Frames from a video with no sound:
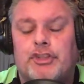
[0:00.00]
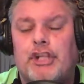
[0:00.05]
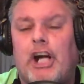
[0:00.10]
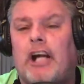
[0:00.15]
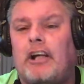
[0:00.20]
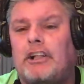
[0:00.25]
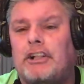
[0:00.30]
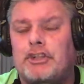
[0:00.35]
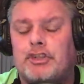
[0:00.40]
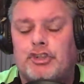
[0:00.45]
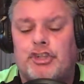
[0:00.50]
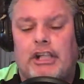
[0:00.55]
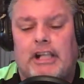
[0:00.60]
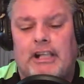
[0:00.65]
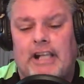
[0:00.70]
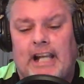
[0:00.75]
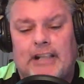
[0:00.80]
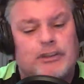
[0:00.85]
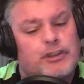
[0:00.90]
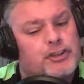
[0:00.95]
Charlie
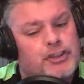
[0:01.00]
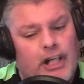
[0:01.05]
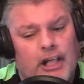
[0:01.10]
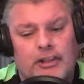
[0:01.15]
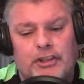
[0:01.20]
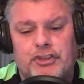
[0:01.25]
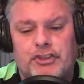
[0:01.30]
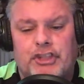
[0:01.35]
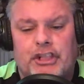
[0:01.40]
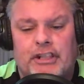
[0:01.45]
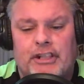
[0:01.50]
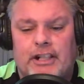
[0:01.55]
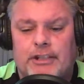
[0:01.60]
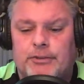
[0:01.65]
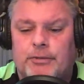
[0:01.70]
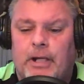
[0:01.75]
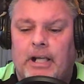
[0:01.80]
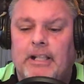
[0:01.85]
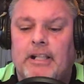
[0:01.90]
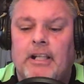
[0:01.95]
Sheen, actor Charlie Sheen,
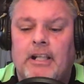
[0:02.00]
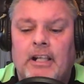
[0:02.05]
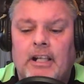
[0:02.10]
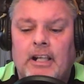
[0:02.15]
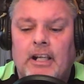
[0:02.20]
that's right,